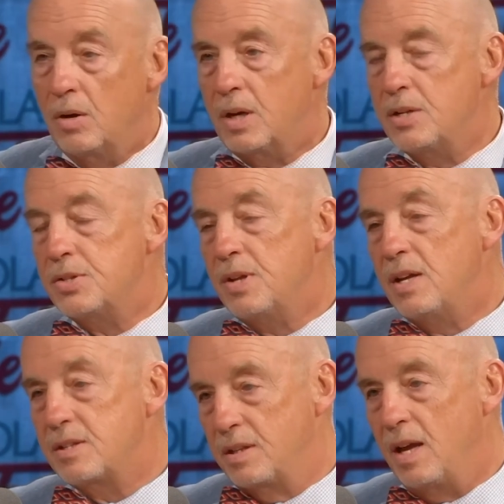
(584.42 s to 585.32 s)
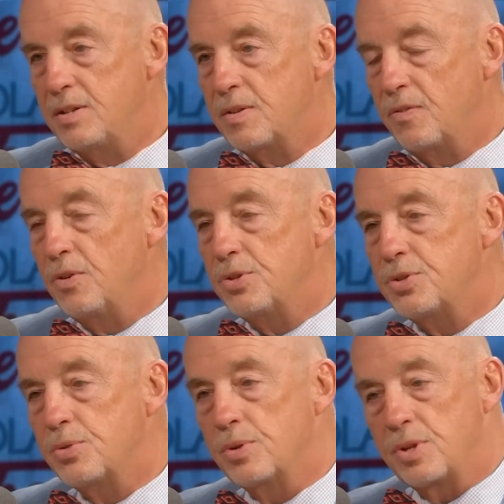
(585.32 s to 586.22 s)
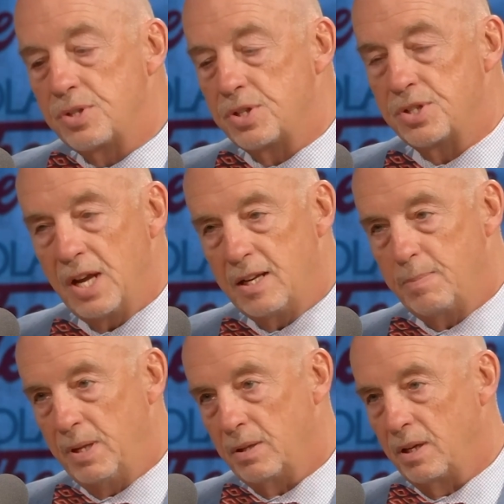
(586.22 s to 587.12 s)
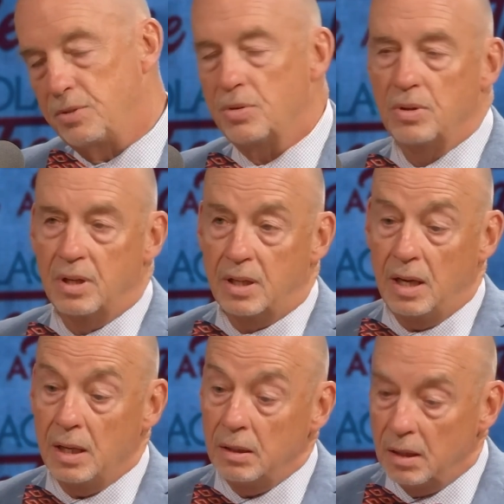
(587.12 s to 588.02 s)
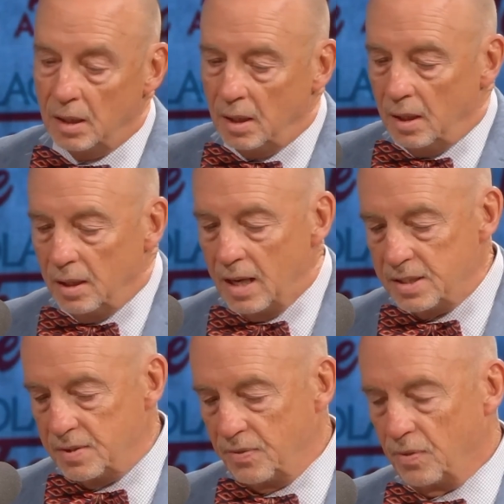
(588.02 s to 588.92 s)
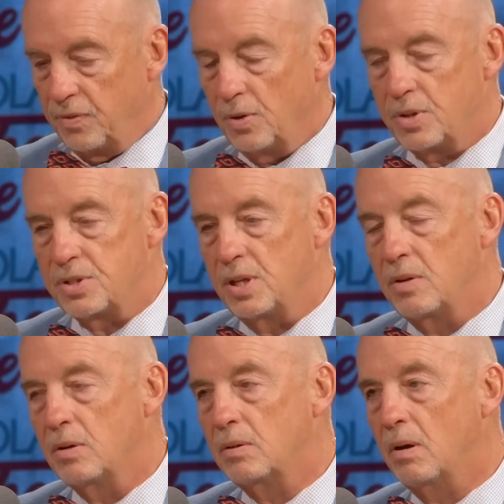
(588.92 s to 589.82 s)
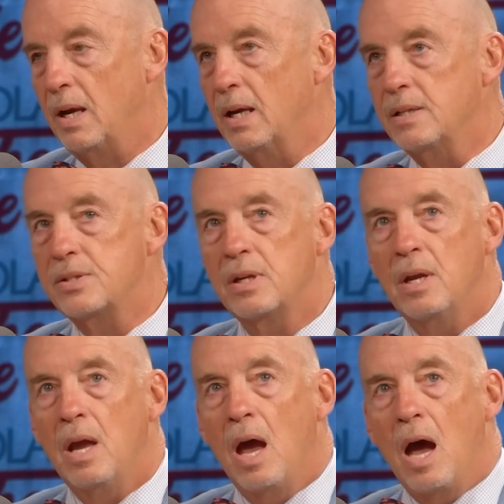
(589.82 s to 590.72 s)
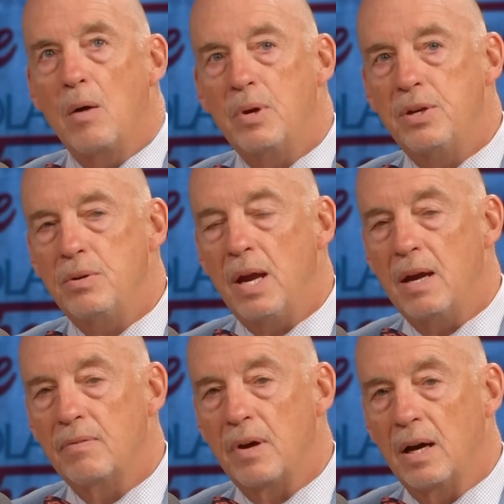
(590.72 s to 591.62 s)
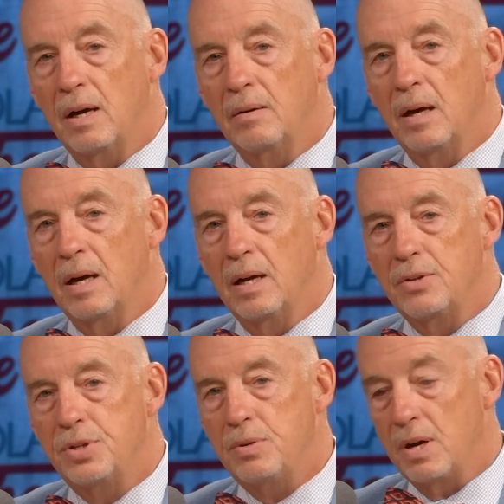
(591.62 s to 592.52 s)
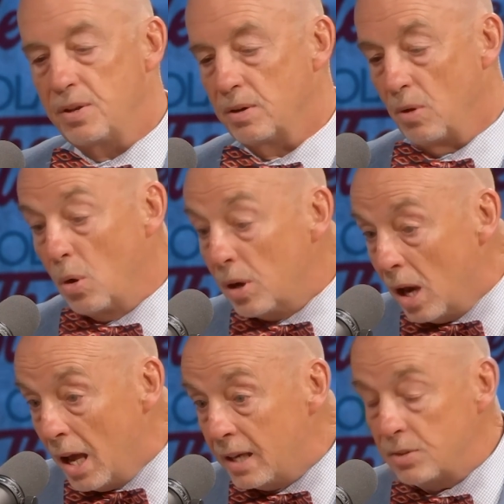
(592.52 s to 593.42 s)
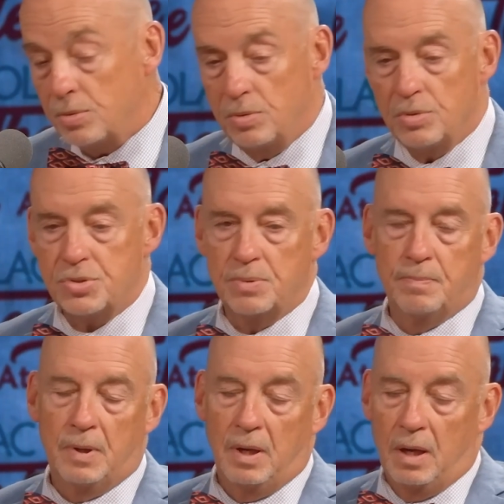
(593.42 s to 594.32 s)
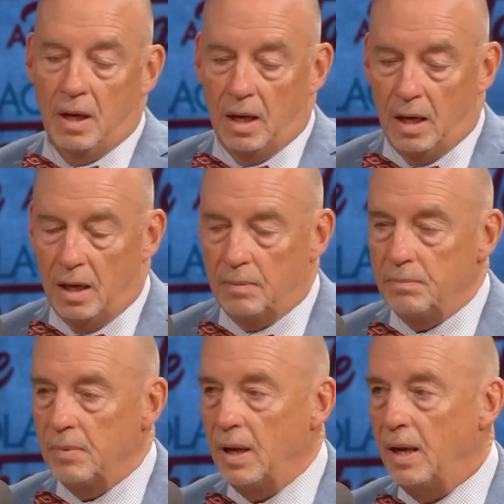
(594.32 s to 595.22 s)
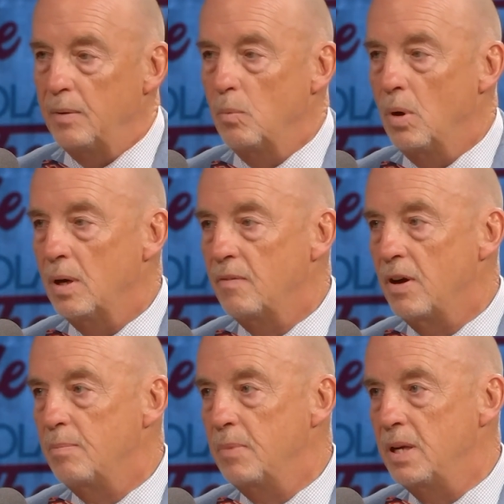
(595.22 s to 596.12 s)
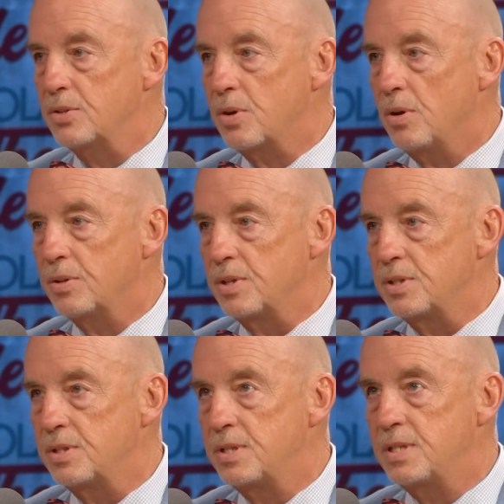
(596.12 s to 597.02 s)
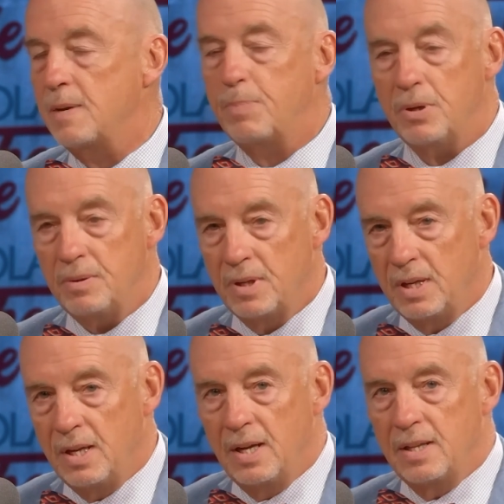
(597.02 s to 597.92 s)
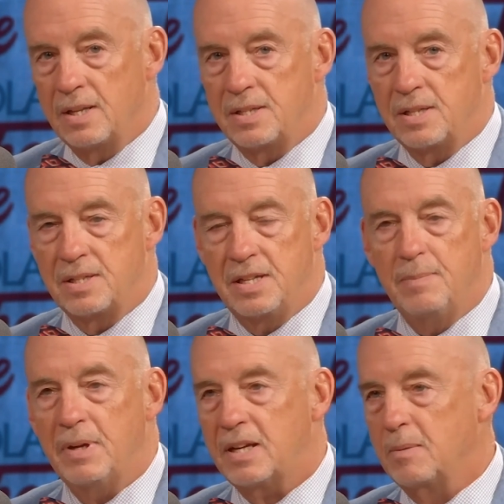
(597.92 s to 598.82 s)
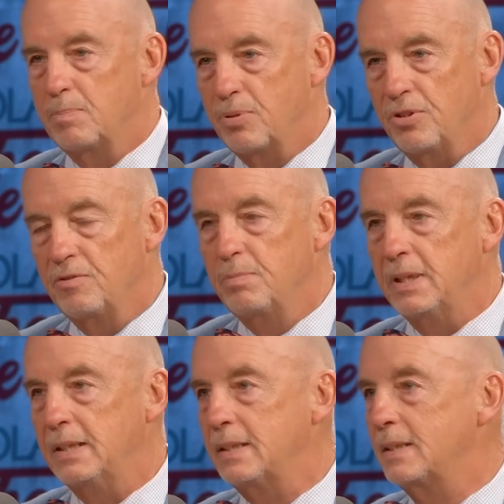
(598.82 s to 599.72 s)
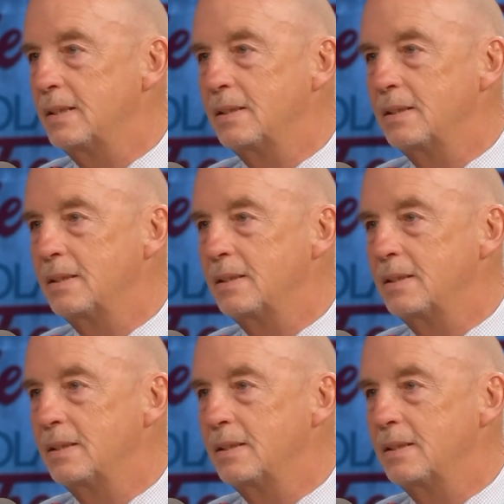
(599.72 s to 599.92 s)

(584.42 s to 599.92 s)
Okay, so that's the first tool, the sustainability tool. And again, that's for focusing on grants. We do have 2 other online tools, and one of them is called the SIPR, the Systemic Improvement,